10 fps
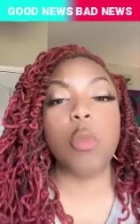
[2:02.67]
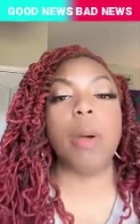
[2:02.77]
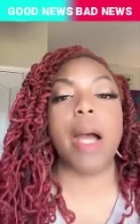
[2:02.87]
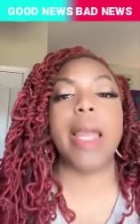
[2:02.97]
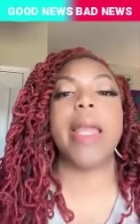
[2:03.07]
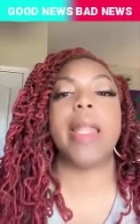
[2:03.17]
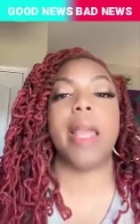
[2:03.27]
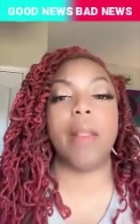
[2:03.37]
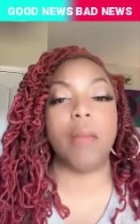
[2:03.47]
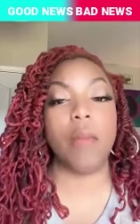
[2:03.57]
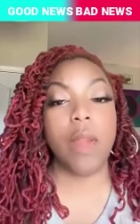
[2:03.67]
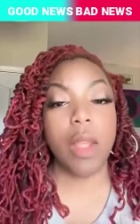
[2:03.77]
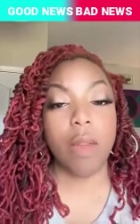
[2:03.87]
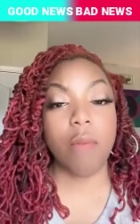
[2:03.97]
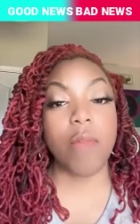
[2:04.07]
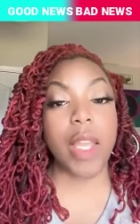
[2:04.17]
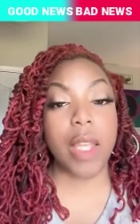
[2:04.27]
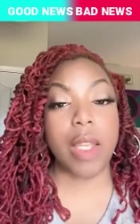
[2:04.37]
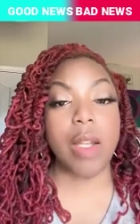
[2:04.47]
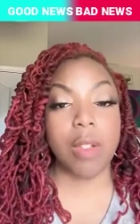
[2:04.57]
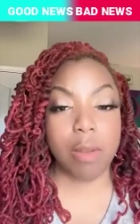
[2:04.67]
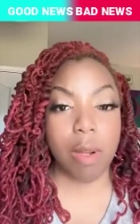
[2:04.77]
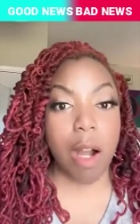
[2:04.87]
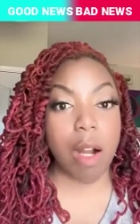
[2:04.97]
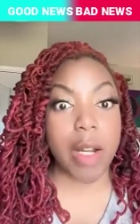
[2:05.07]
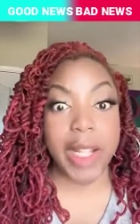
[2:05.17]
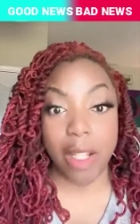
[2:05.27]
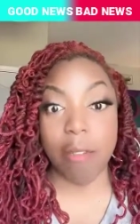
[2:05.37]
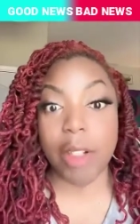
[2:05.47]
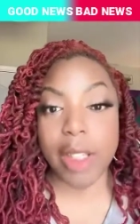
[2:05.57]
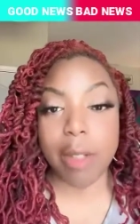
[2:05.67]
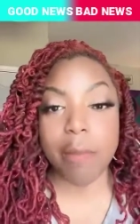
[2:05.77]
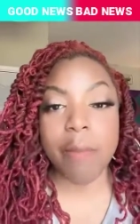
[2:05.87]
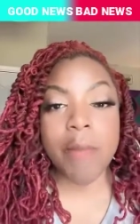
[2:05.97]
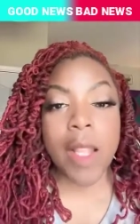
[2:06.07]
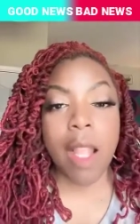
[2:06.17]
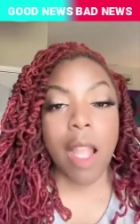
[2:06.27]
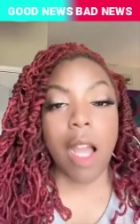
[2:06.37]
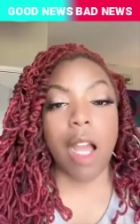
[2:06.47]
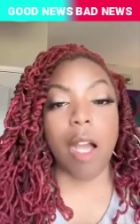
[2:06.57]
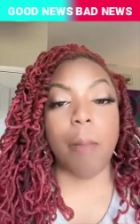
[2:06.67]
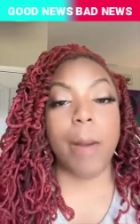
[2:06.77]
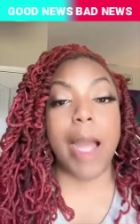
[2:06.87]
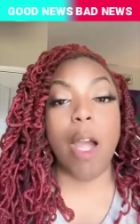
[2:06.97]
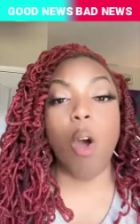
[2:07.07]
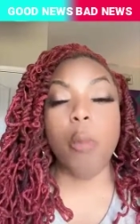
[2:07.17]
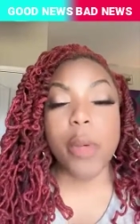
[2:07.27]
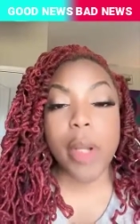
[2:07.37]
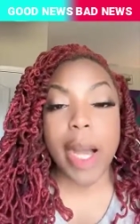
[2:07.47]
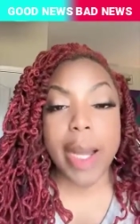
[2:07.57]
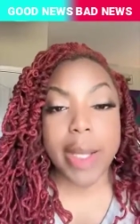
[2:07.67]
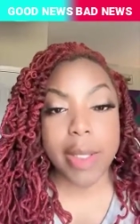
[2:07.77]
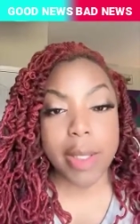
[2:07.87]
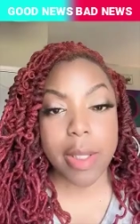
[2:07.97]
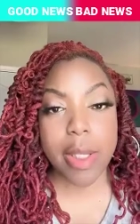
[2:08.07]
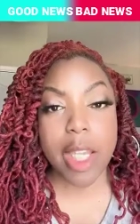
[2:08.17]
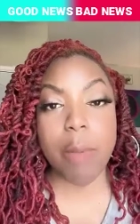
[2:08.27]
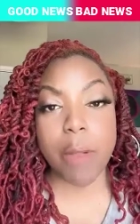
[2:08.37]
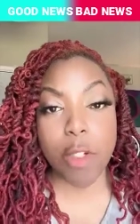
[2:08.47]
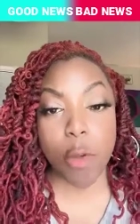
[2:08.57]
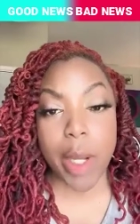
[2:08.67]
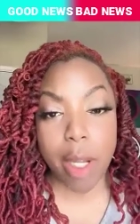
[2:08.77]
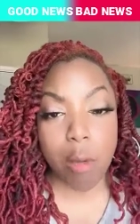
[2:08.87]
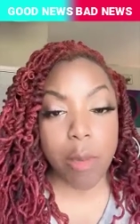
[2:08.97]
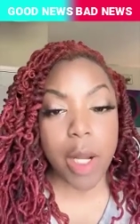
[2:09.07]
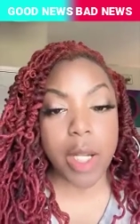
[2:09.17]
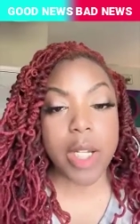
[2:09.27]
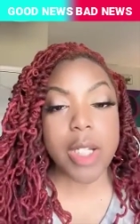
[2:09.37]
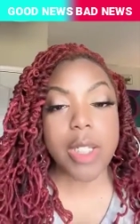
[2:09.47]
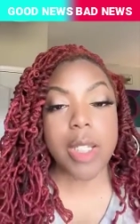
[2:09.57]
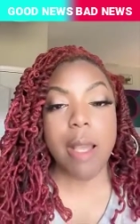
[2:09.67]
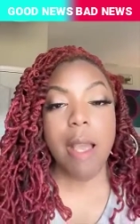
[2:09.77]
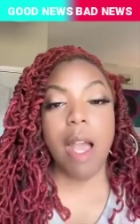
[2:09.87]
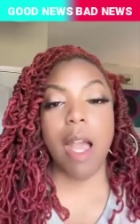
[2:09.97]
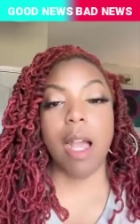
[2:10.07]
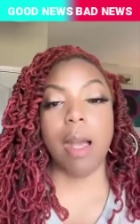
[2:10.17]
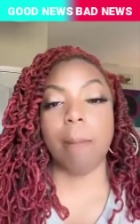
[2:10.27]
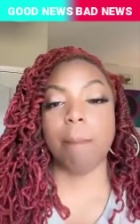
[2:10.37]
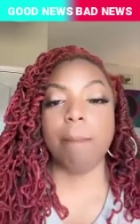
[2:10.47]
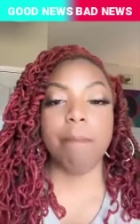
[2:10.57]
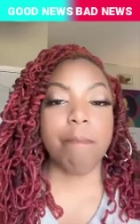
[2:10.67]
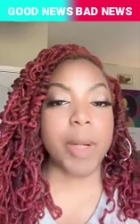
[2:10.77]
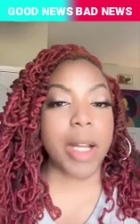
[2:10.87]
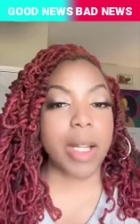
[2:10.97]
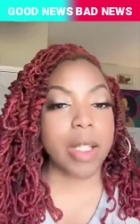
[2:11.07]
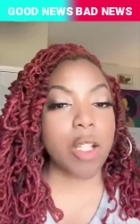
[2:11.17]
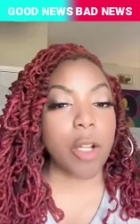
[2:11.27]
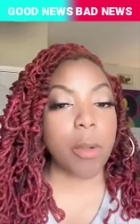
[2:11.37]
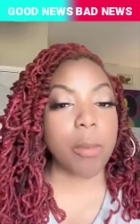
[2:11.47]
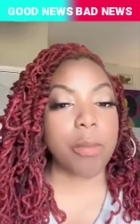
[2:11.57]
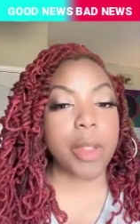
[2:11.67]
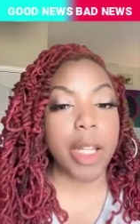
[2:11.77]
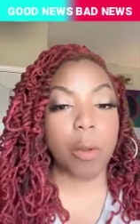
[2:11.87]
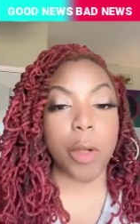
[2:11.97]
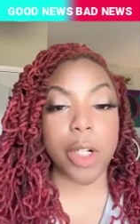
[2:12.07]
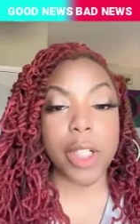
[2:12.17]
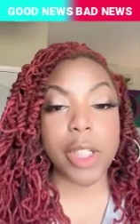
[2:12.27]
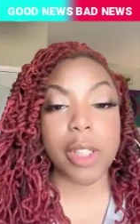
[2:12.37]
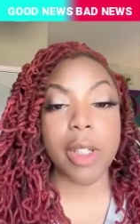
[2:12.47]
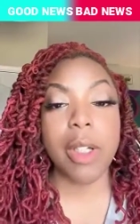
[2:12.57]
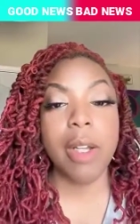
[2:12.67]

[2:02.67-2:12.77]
buy it and they are in love with it. Um, I hope you guys keep enjoying our products. Um, but, you know, in order to